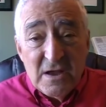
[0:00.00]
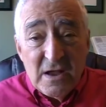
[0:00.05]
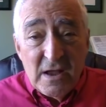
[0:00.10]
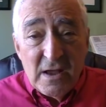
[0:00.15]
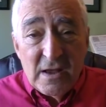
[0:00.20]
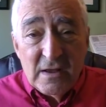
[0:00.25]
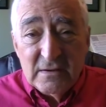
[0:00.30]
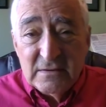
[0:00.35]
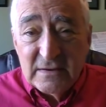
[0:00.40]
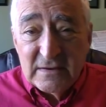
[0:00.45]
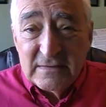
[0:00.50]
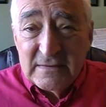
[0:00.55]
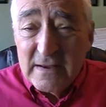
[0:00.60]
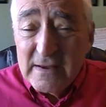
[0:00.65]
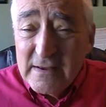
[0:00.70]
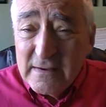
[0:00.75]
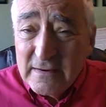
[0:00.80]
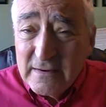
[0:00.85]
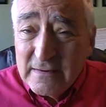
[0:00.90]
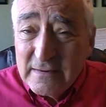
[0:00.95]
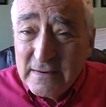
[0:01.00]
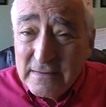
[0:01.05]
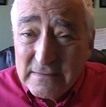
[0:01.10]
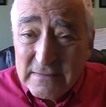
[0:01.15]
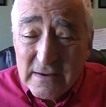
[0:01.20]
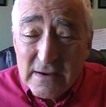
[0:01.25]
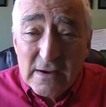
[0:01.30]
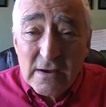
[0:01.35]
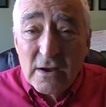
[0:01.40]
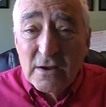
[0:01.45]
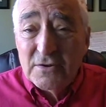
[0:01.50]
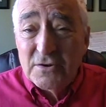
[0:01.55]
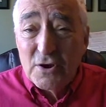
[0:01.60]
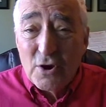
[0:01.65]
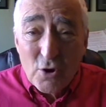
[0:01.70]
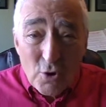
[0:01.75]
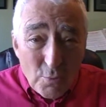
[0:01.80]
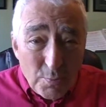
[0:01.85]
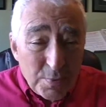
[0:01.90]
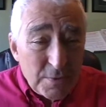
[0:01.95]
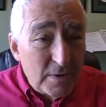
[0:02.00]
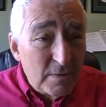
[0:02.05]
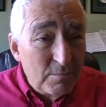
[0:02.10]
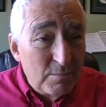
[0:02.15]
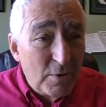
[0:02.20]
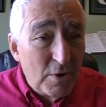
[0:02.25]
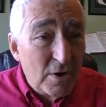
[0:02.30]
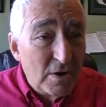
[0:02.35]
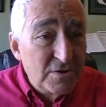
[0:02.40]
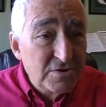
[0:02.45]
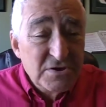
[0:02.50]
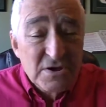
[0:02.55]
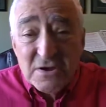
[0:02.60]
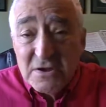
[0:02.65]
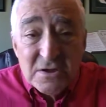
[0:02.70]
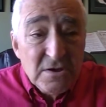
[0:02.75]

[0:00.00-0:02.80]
And da-da-da-da-da on the opening bars,